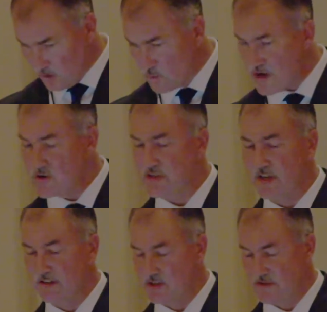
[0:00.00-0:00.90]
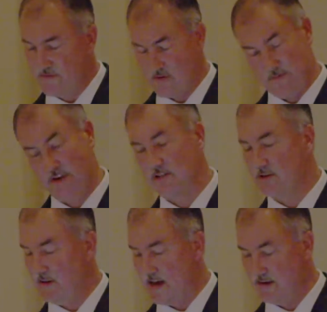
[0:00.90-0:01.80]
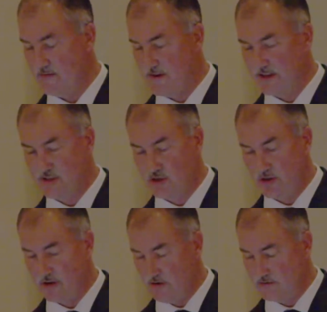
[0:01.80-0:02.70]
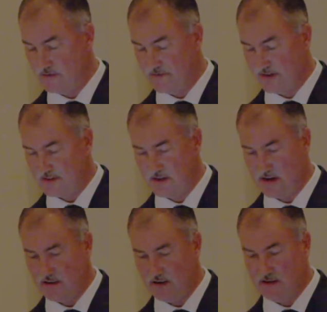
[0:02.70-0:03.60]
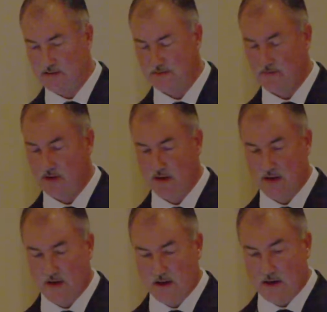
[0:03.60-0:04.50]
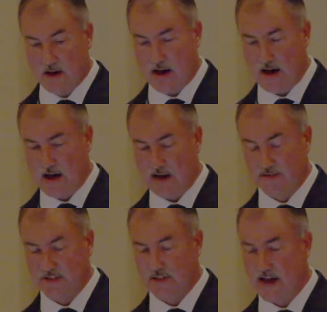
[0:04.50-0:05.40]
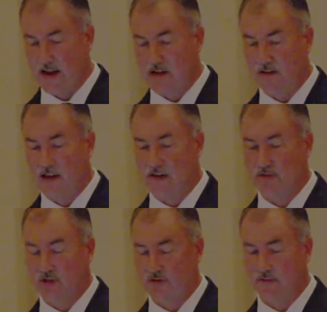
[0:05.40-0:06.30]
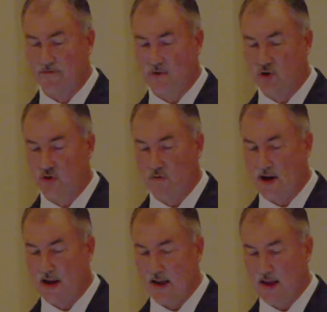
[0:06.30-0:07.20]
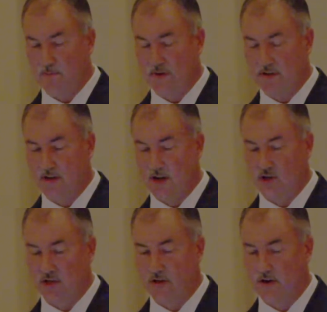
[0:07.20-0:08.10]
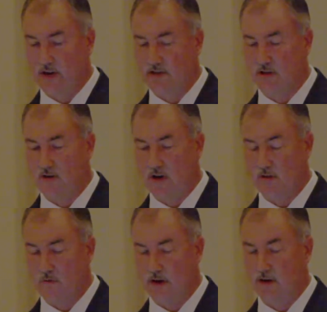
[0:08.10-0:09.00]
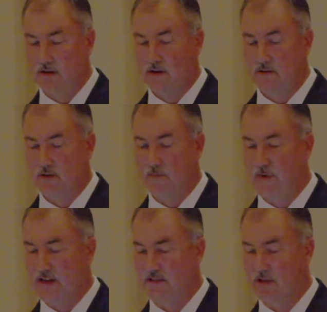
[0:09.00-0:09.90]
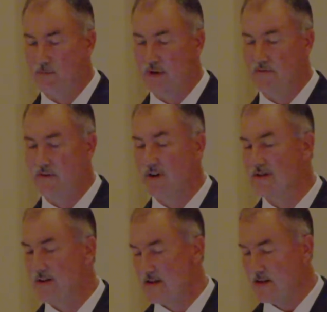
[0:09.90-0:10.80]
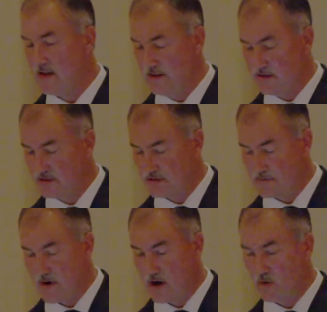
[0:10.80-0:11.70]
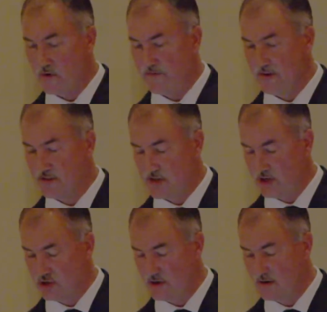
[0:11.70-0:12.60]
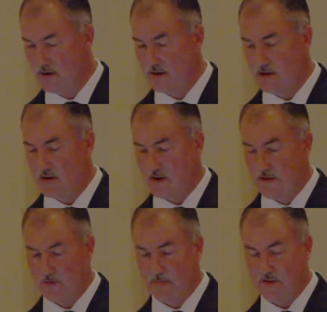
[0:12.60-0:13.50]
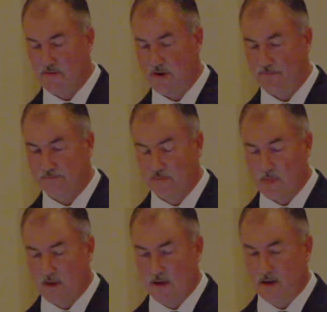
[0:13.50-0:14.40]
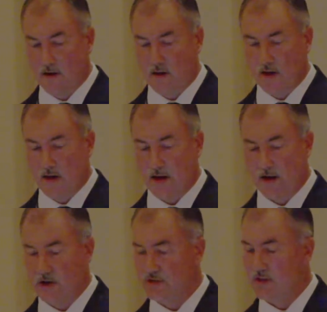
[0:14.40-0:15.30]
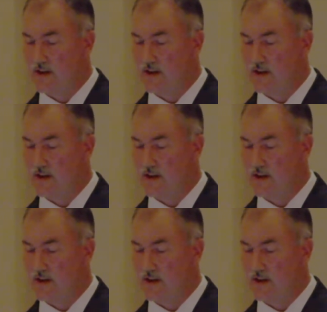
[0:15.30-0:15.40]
Reducing these deformities, there are a lot of devices you can use to fixate these. The slide on the left shows a first-rate amputation, the great toe all the way to the base of the midfoot, and then just some hardware fixation of the midfoot. Here's